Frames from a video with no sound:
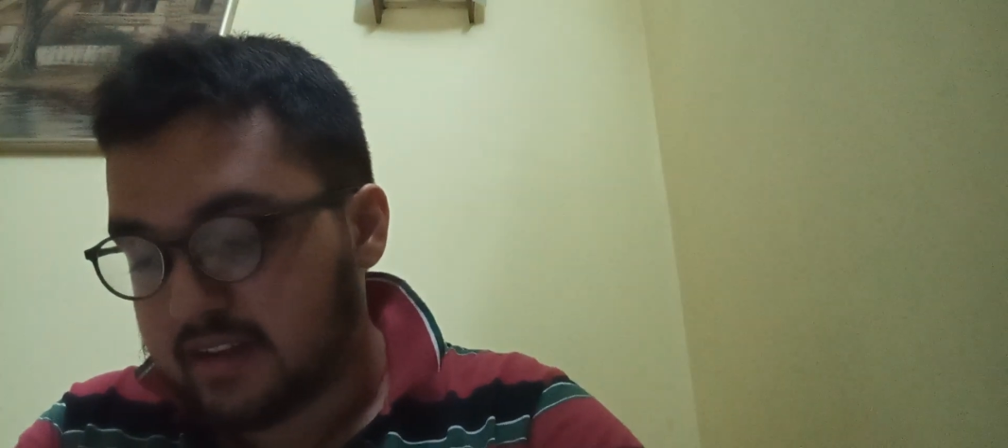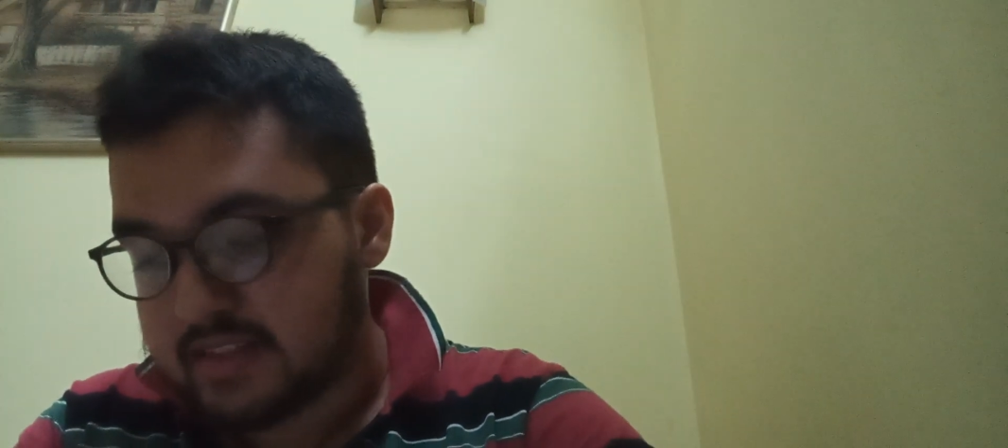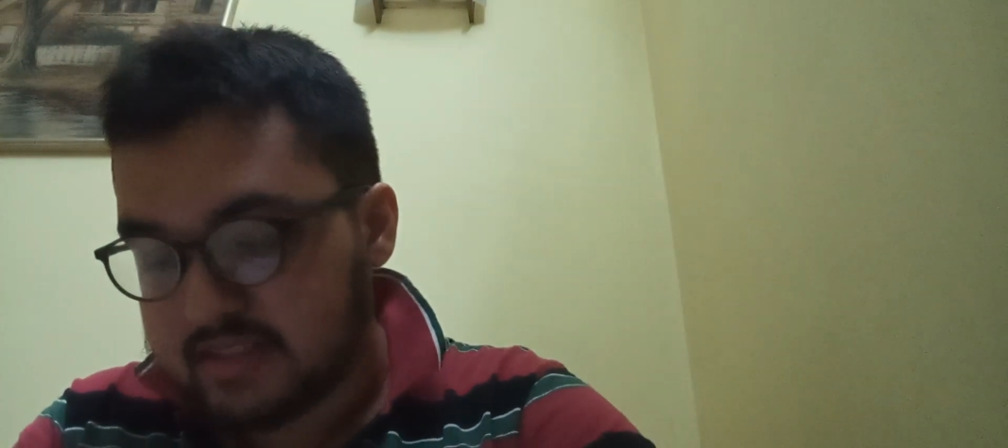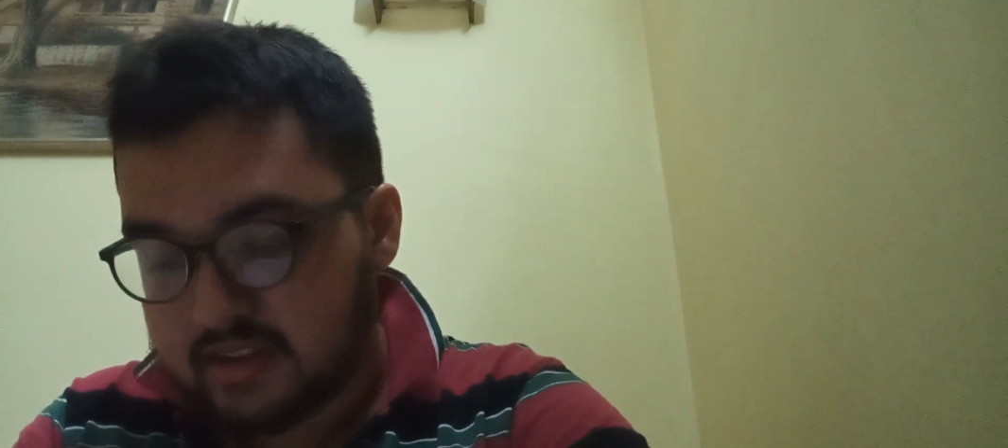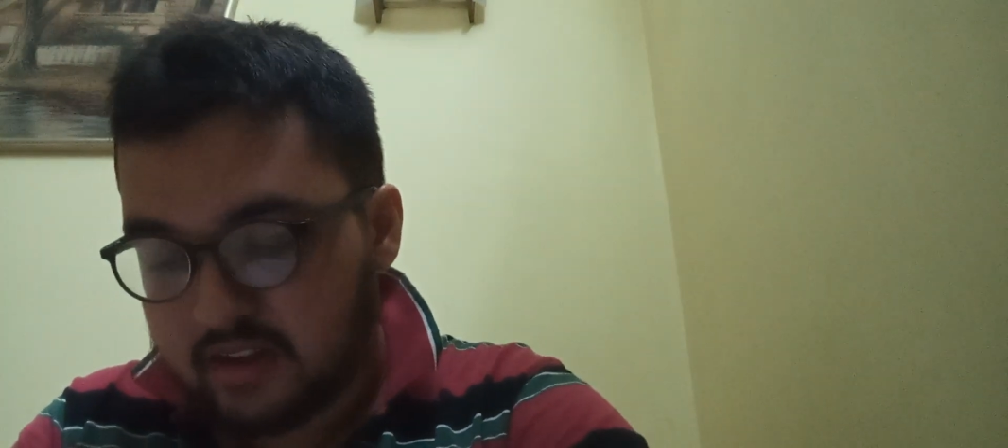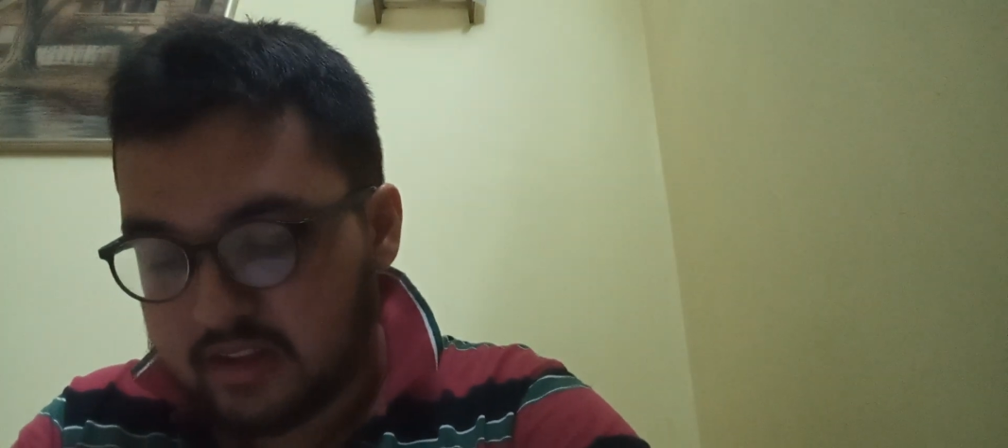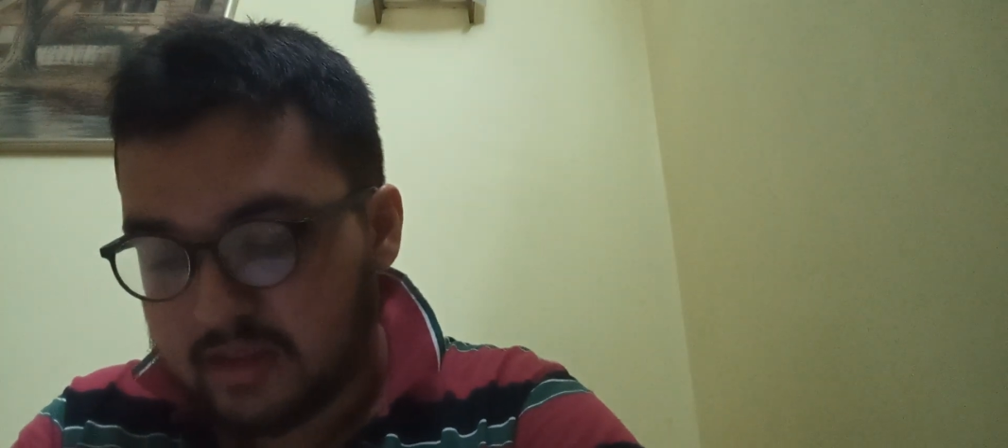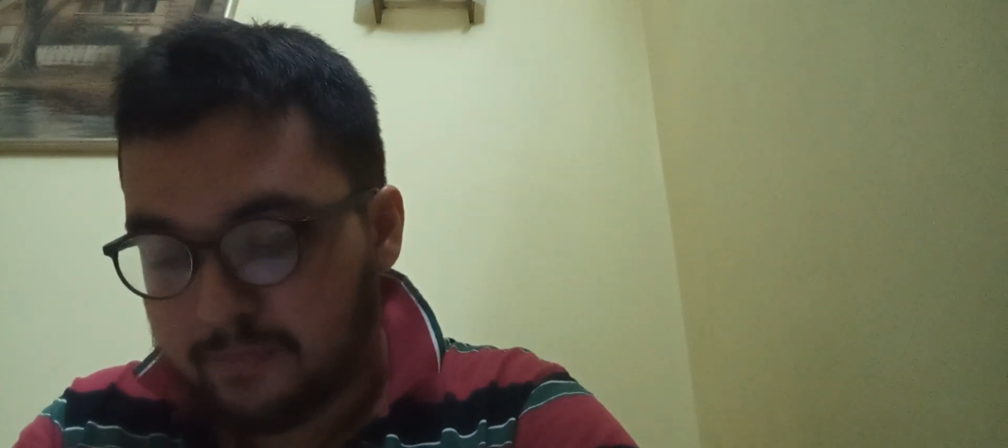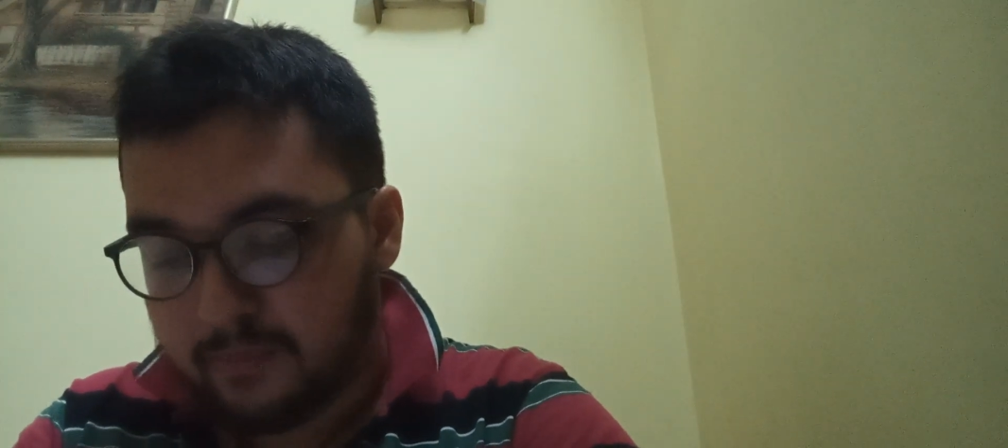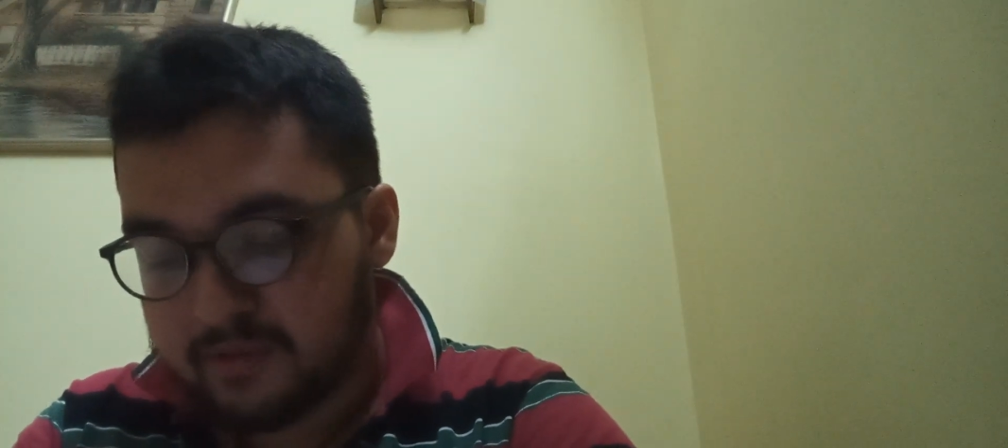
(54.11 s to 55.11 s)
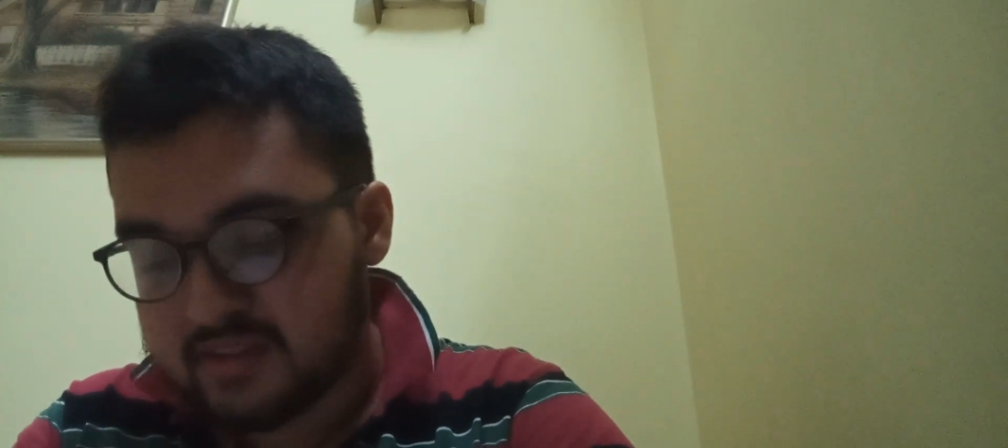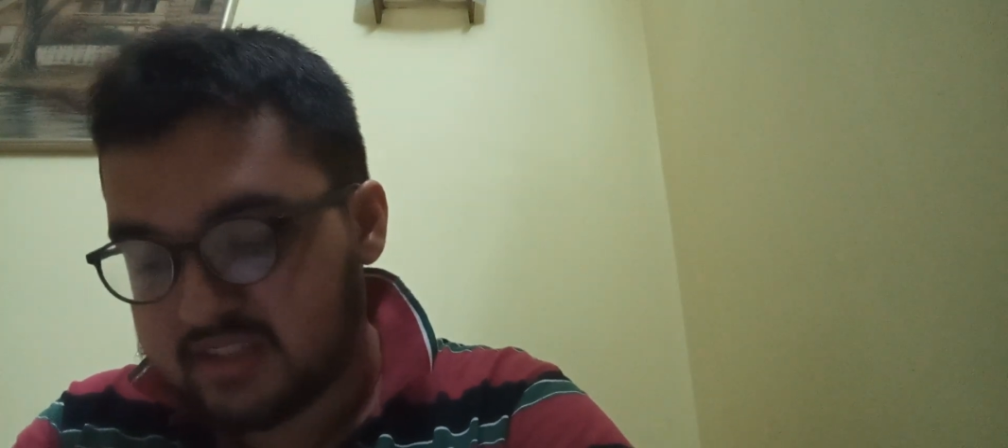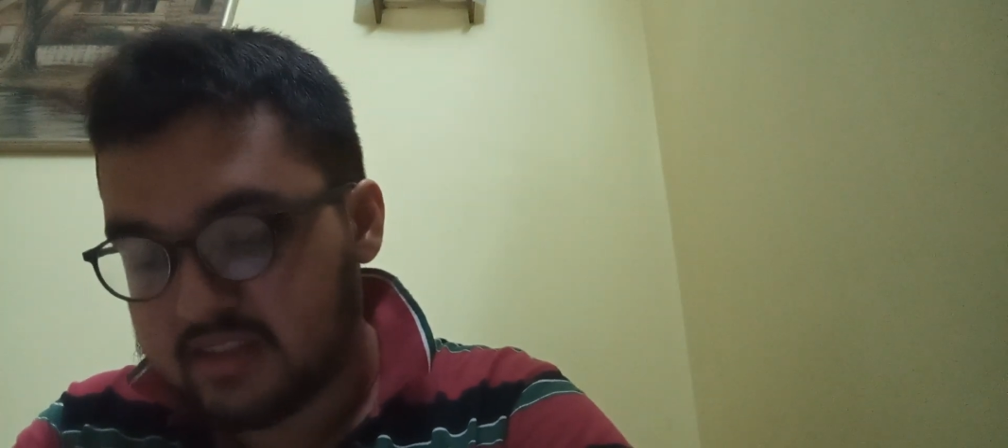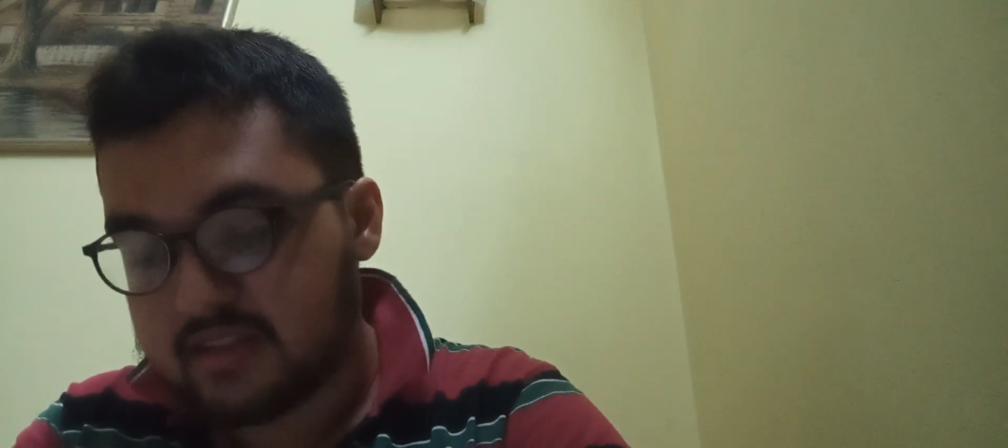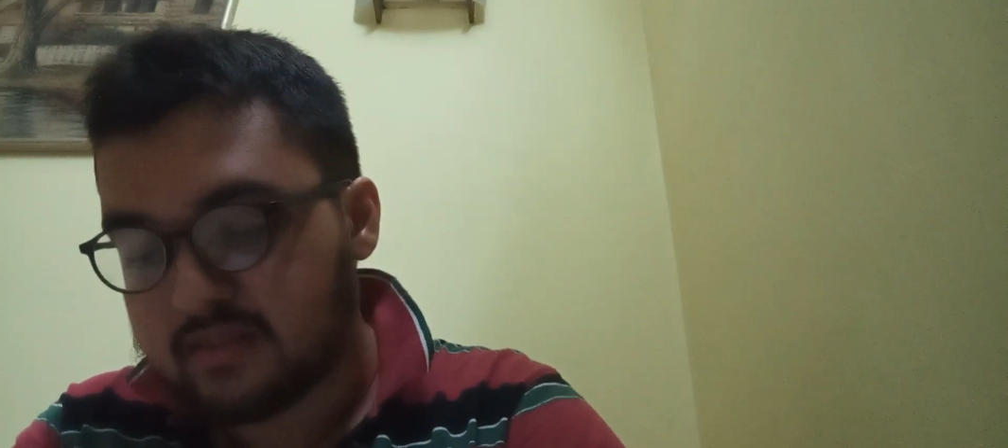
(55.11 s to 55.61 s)
considering the
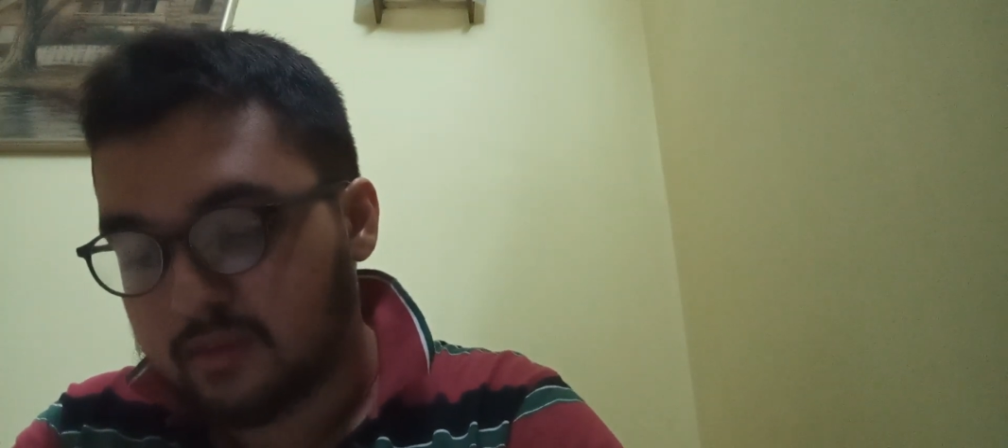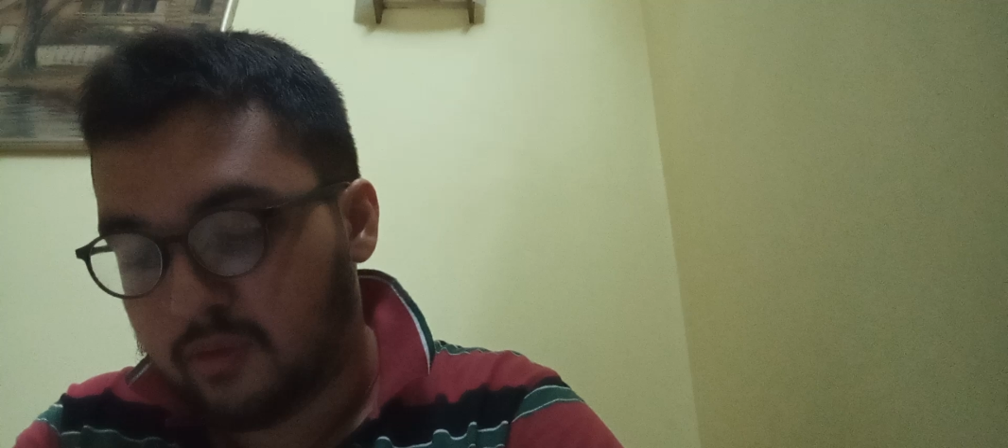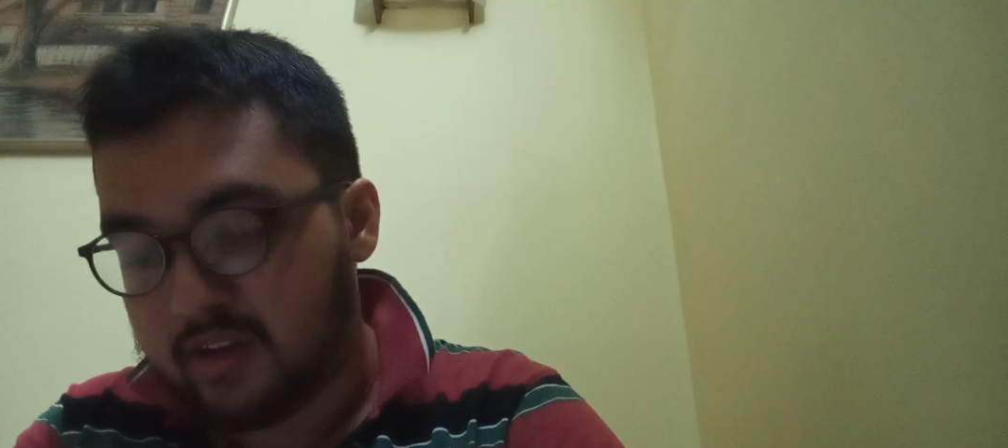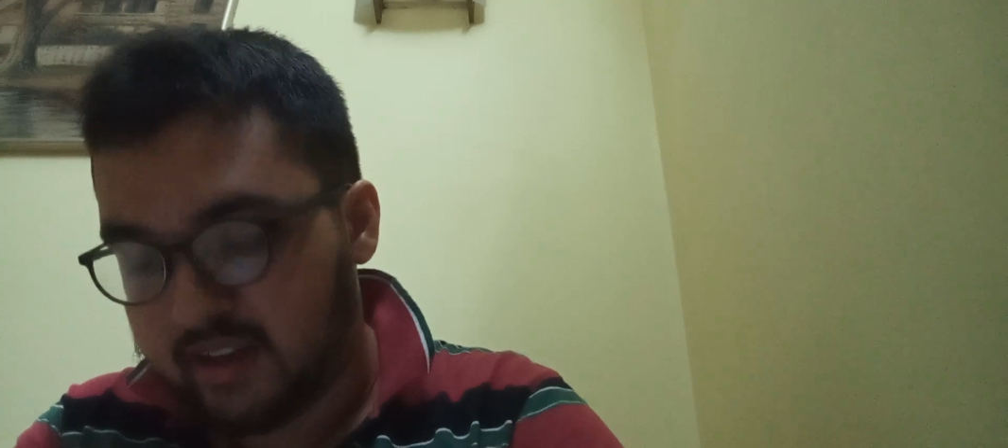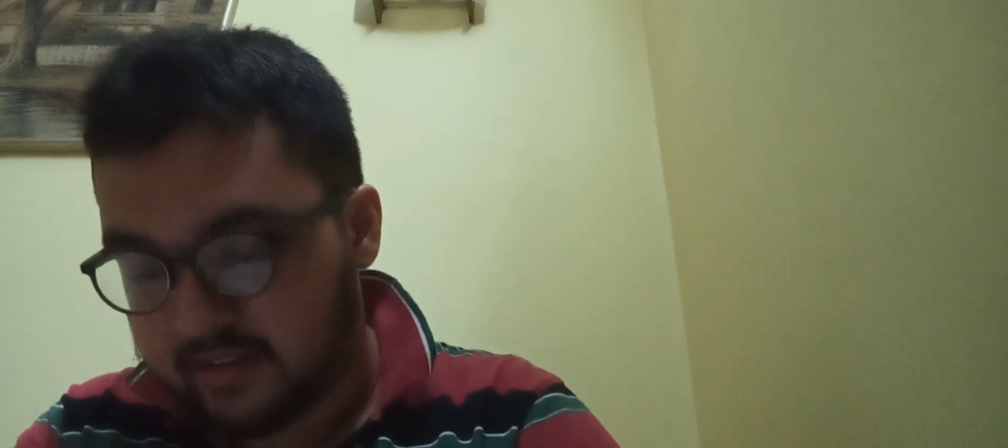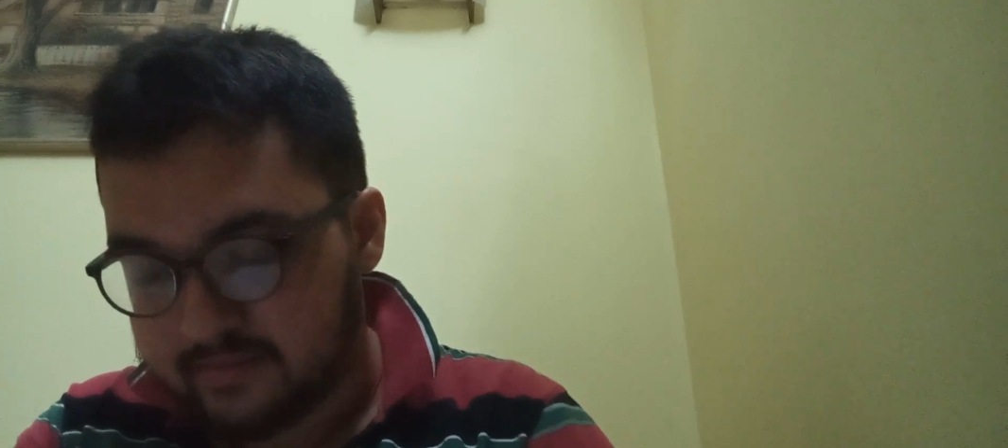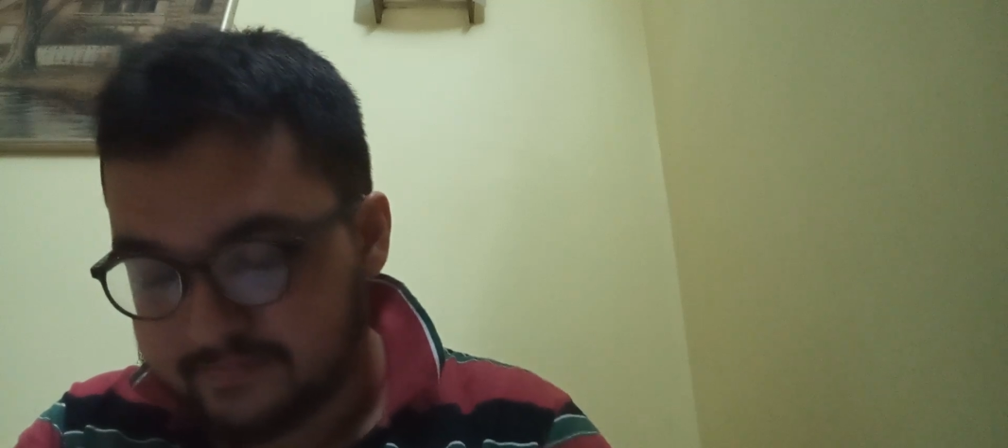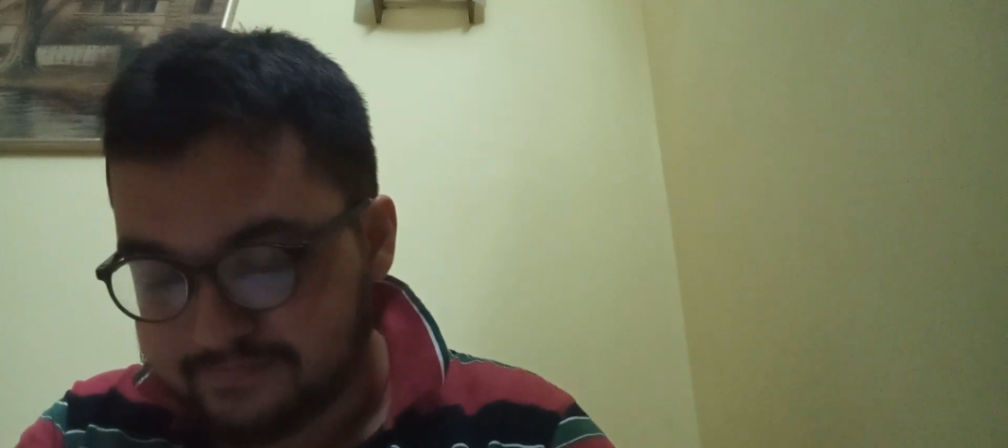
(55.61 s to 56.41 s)
proposition is holding.